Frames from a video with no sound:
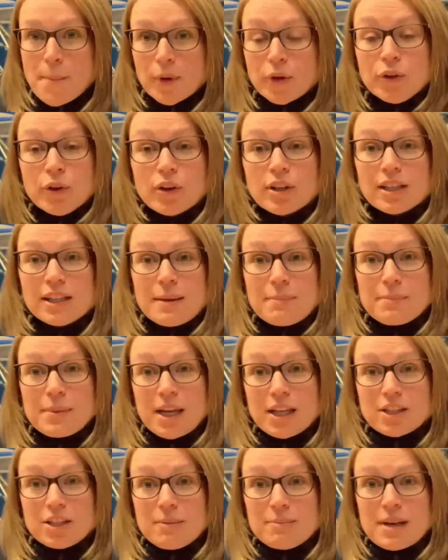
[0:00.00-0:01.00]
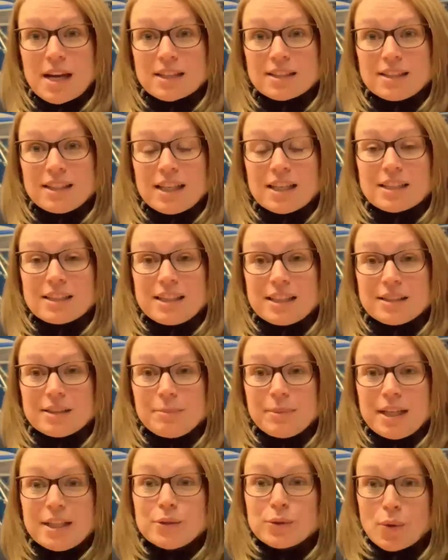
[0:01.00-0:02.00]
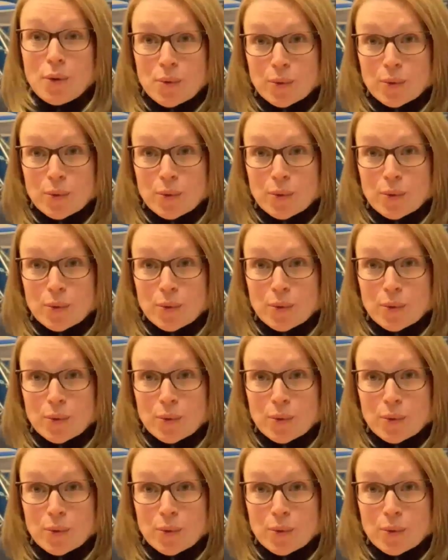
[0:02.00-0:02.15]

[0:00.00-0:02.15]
non-Olympic gymnastic disciplines